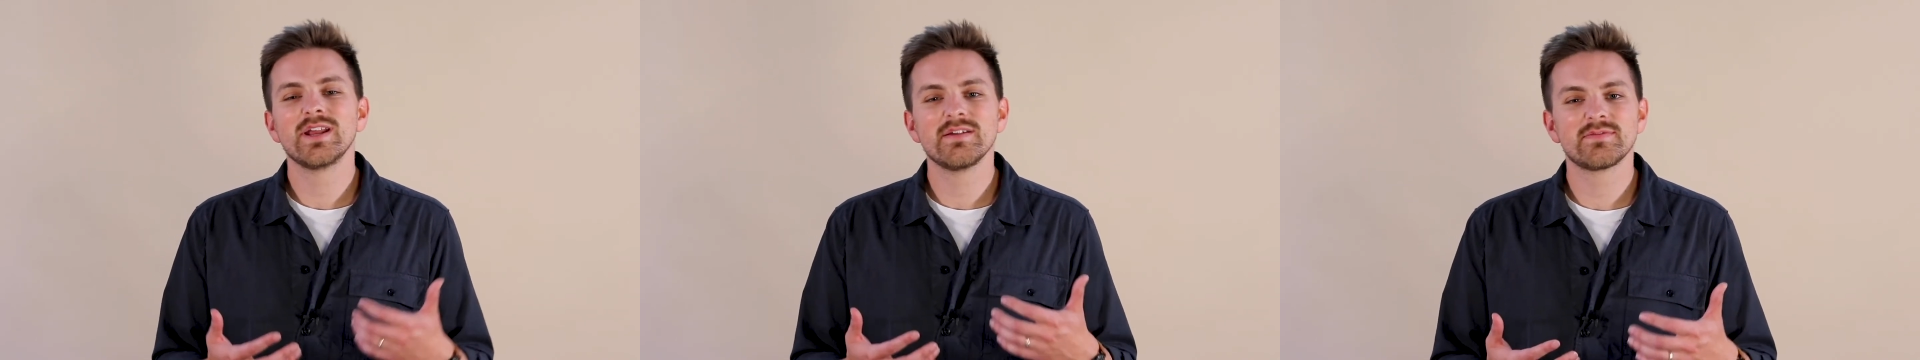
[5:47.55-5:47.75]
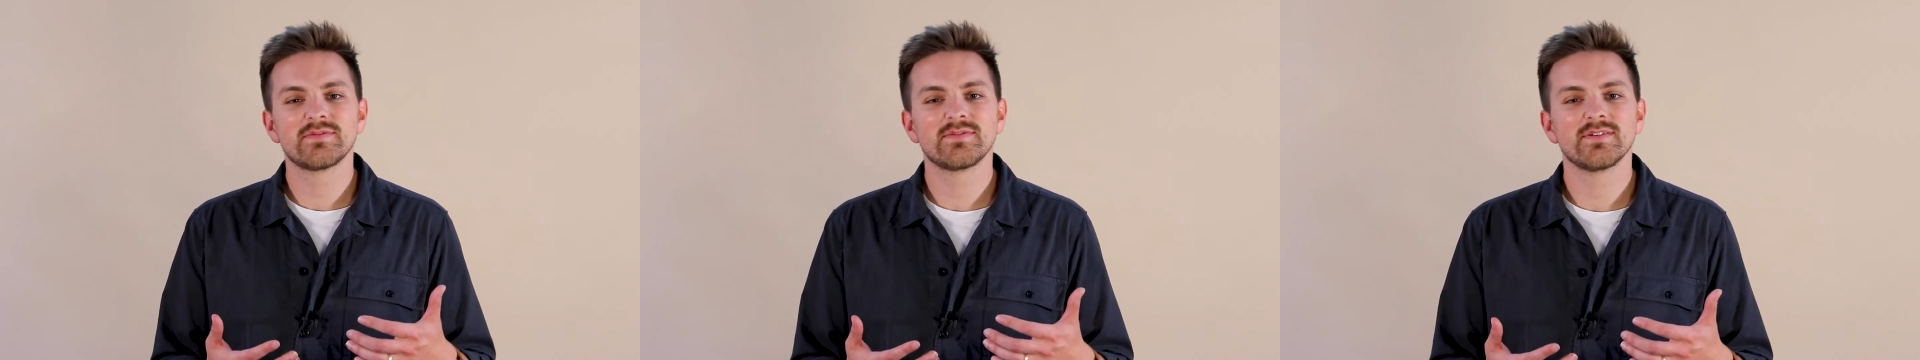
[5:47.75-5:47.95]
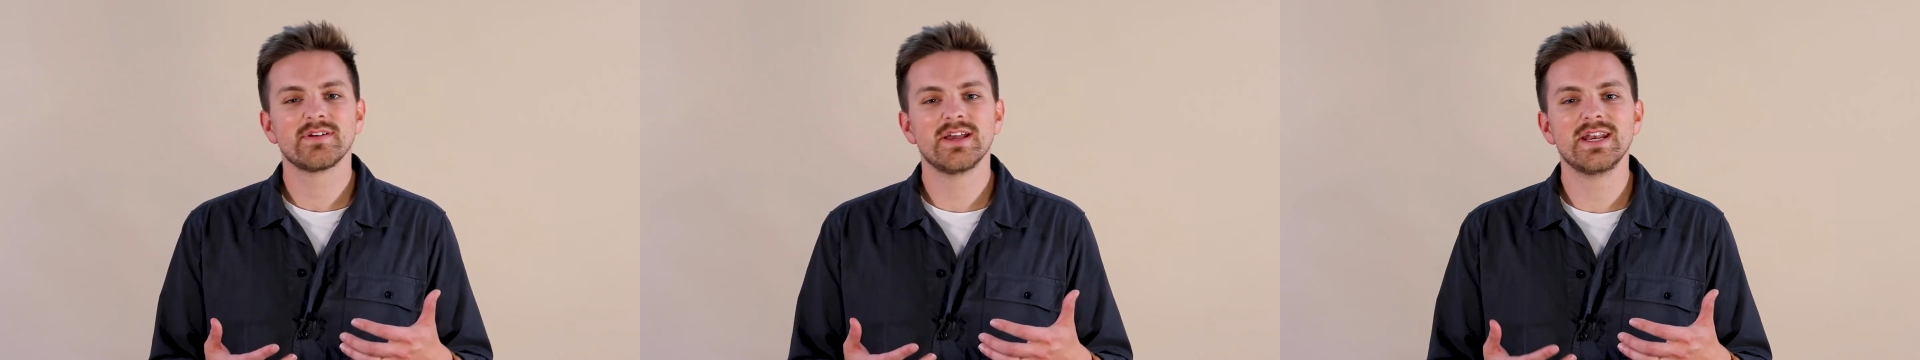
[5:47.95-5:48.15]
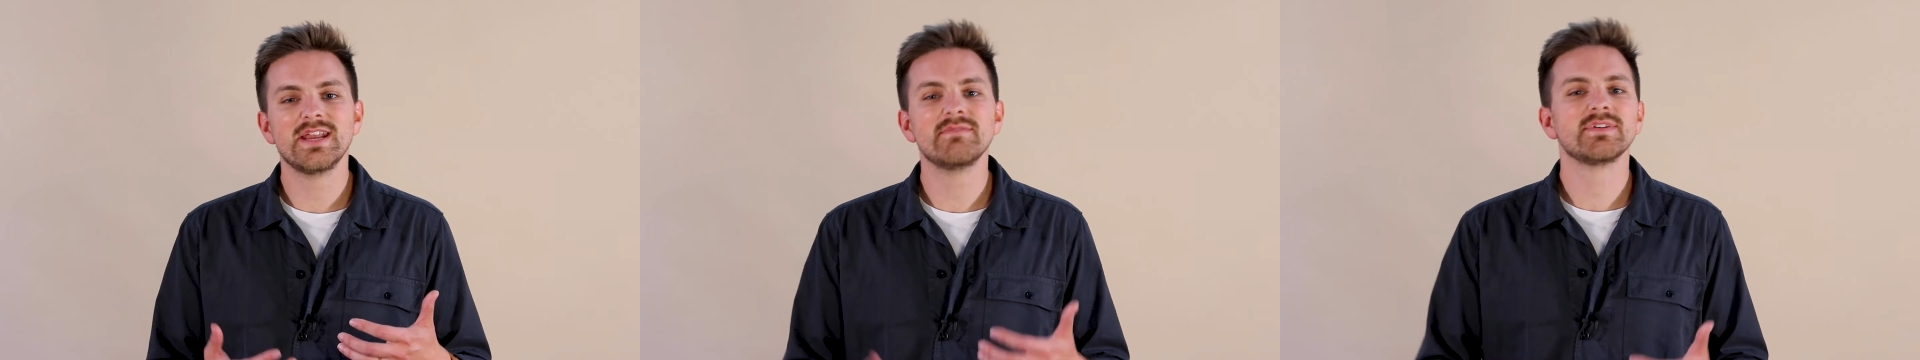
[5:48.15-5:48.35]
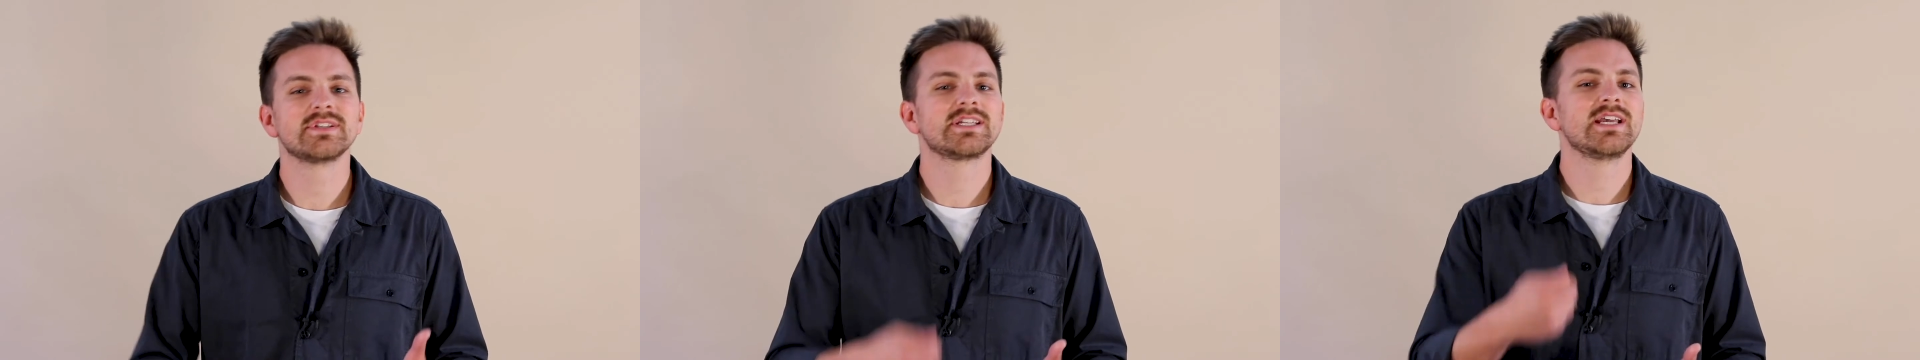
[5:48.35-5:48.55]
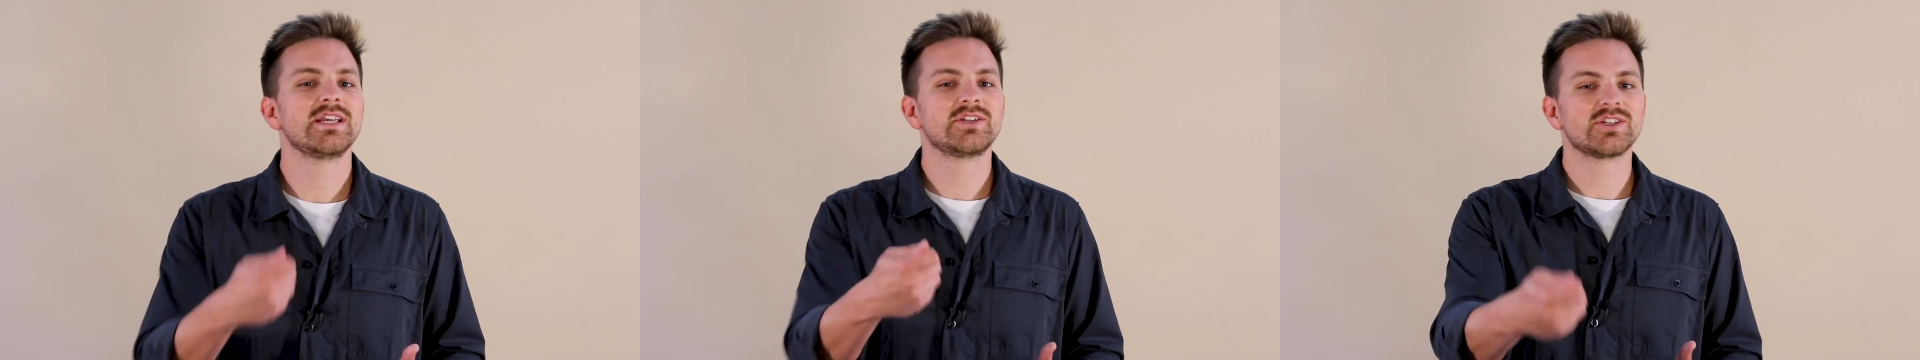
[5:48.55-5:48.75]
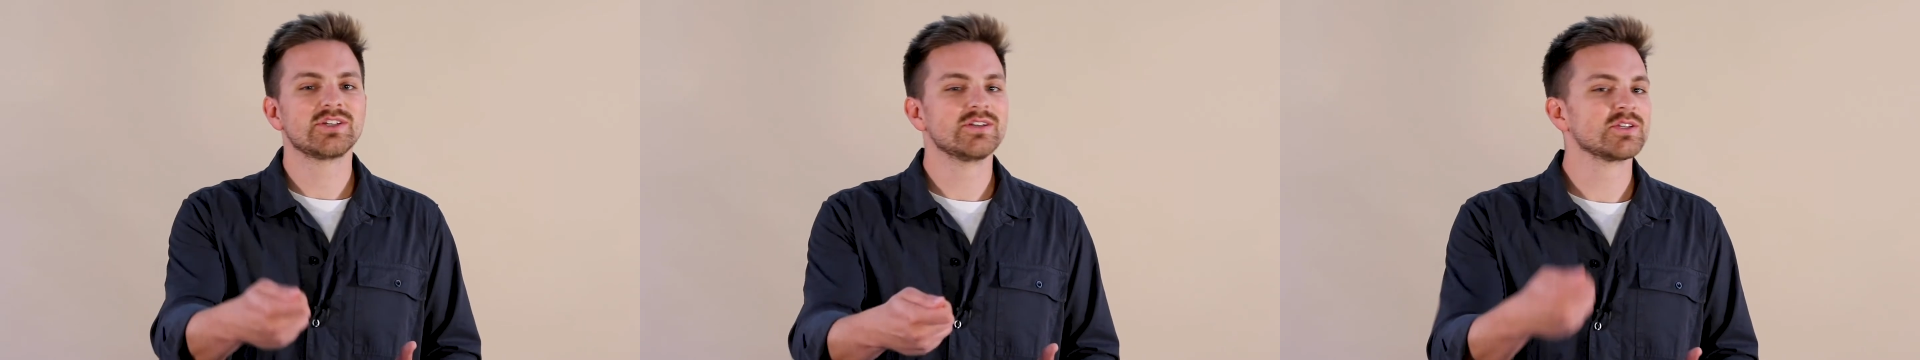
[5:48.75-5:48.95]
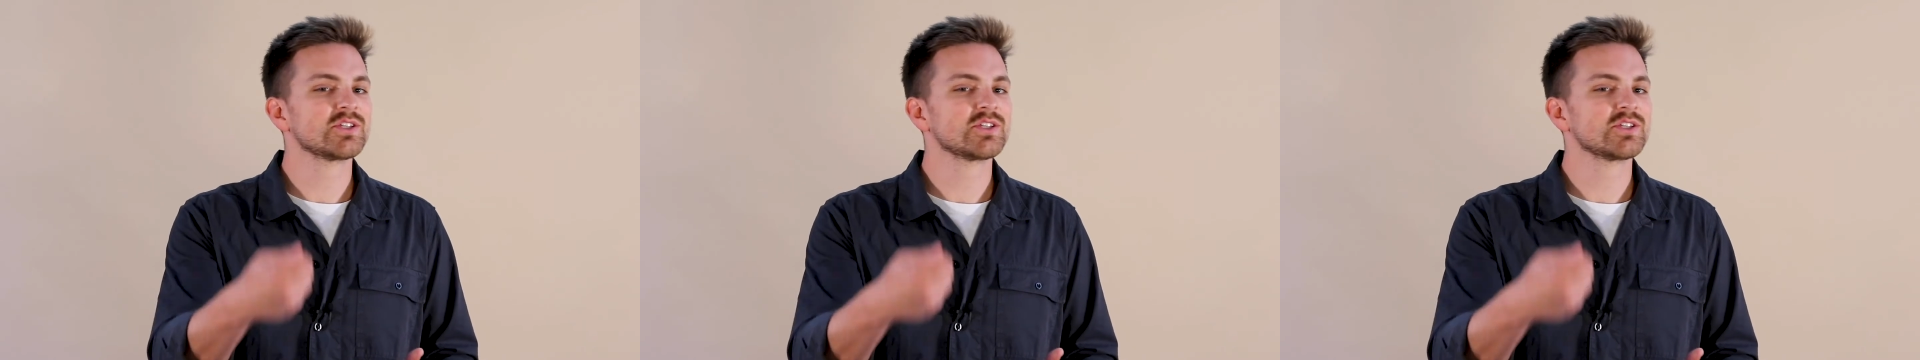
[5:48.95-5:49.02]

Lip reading: if an invitation,